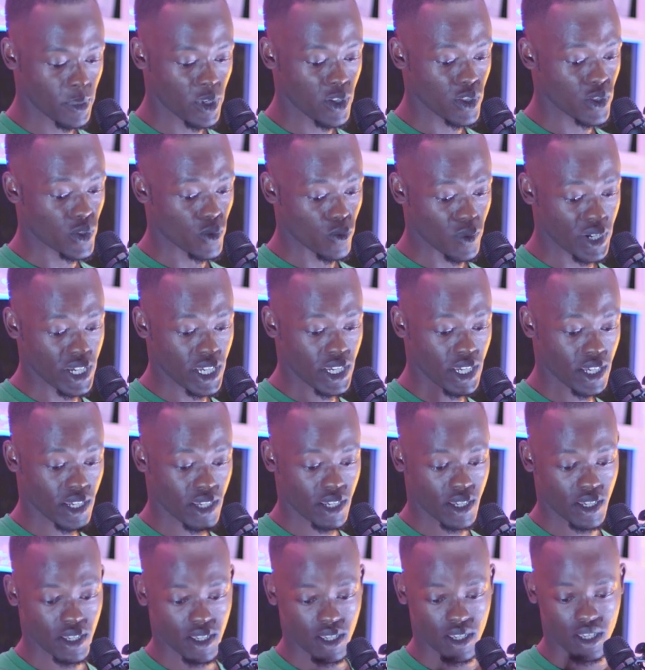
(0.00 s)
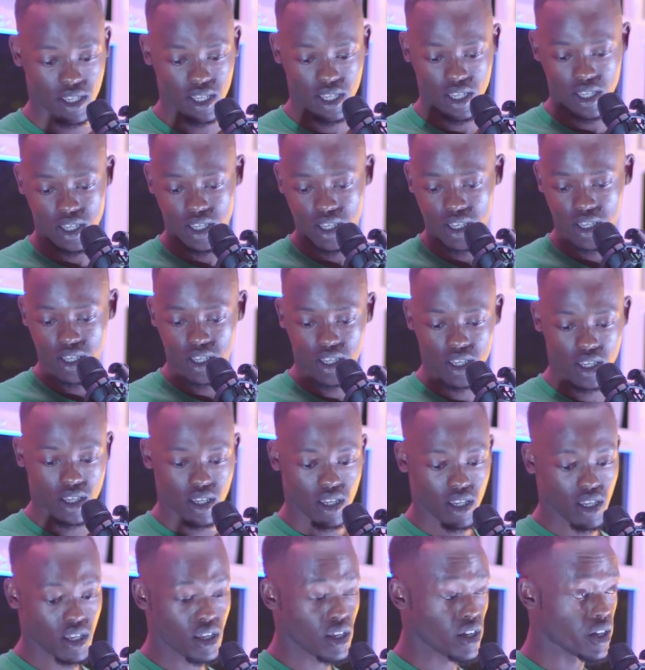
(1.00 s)
3,
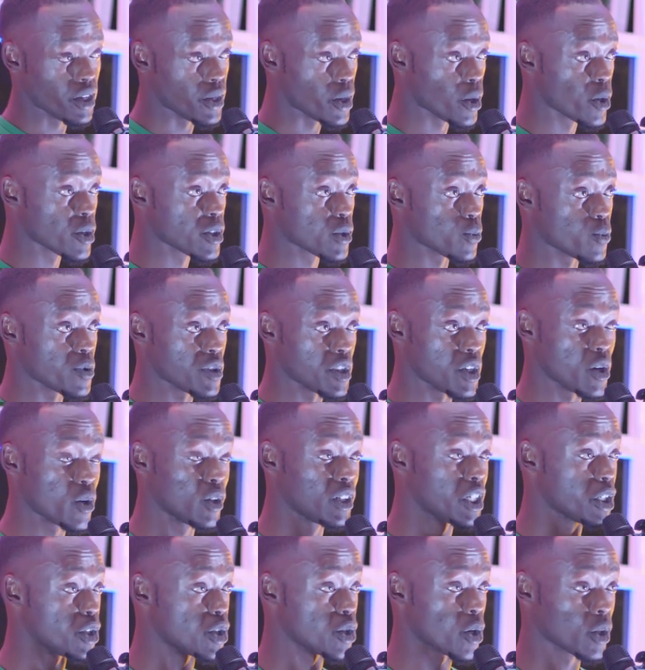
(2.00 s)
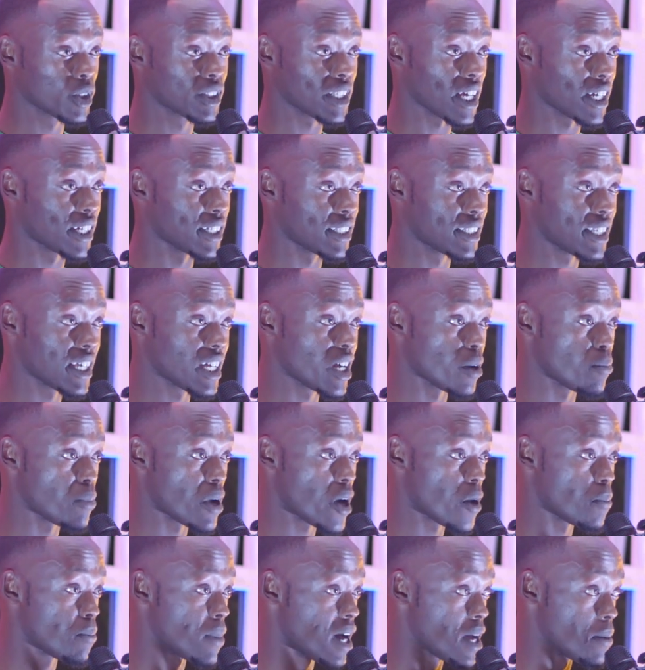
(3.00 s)
yours were the only jokes I could take
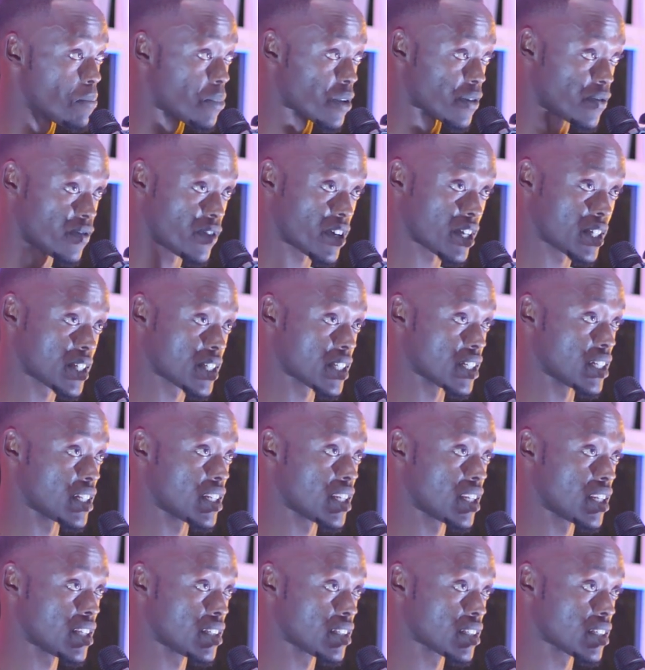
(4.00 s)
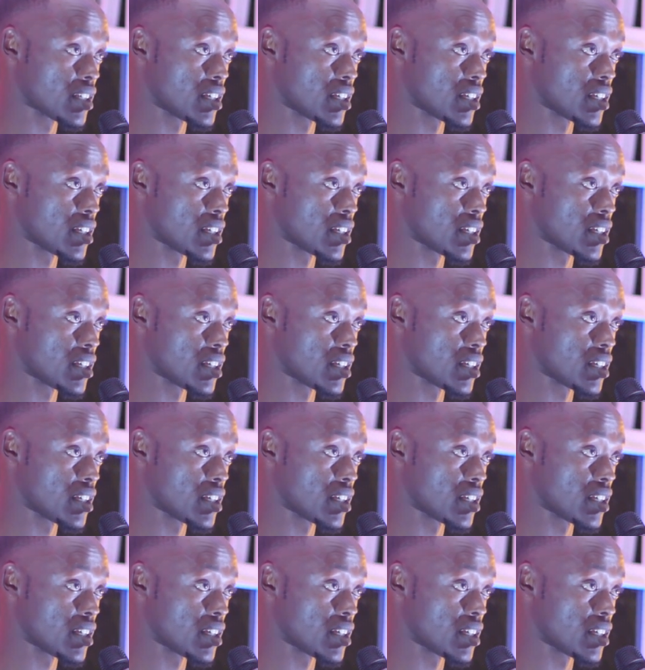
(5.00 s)
about my imperfection.